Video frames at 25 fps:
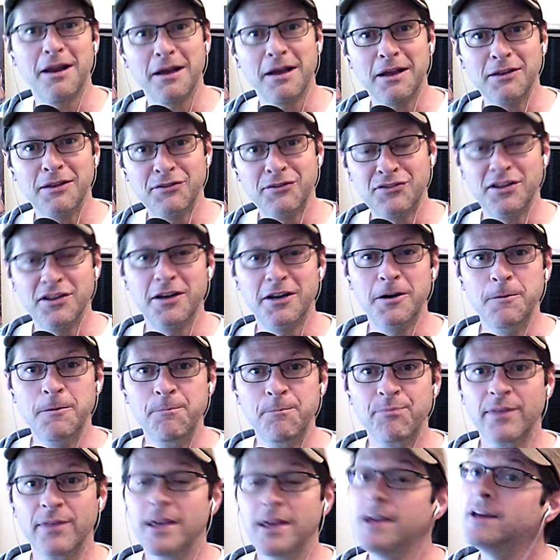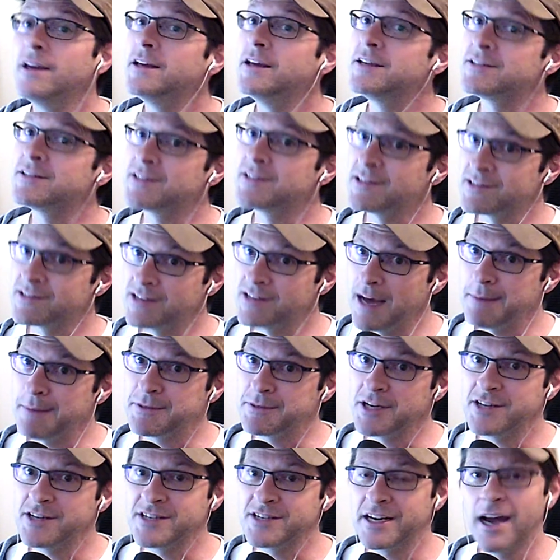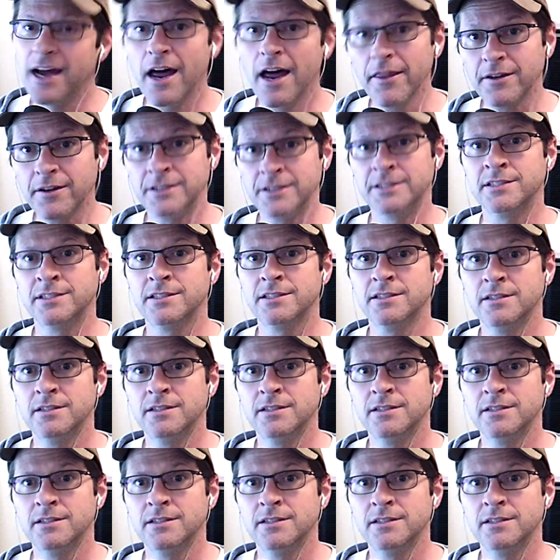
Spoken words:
consider is to stop judging others.